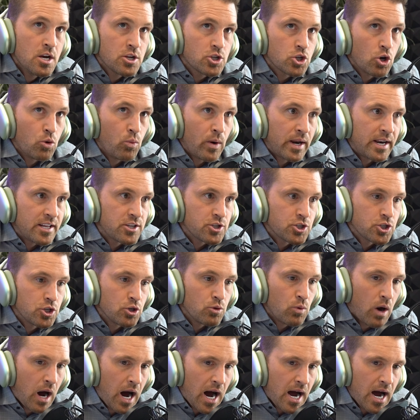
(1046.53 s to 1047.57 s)
So when it's
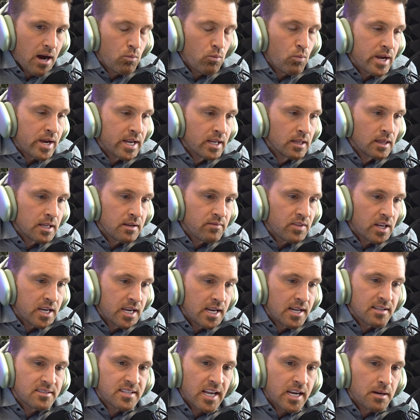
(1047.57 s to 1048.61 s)
too hot, we can leave the
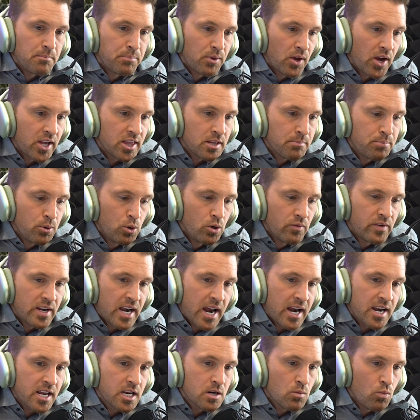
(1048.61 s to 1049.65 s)
kids. They can play in the pool. The
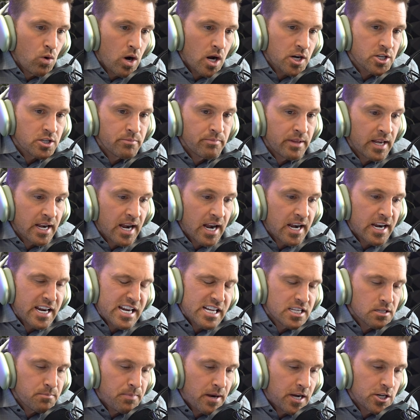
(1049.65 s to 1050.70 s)
nanny can watch them. The nanny
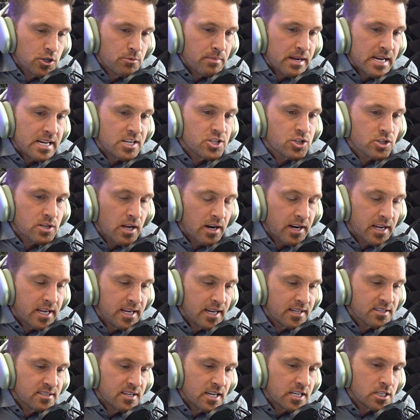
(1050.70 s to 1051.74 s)
needs a bedroom. Each set of
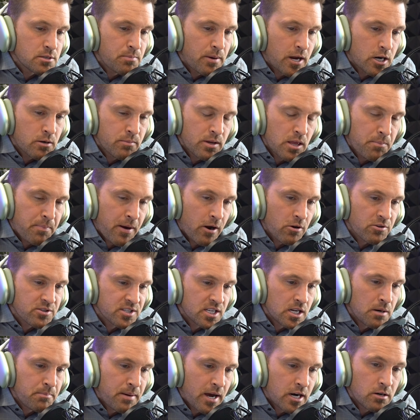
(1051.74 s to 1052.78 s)
kids needs a bedroom, and the parents
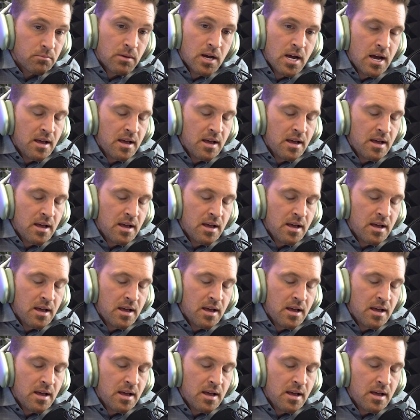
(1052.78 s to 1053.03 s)
need a bedroom.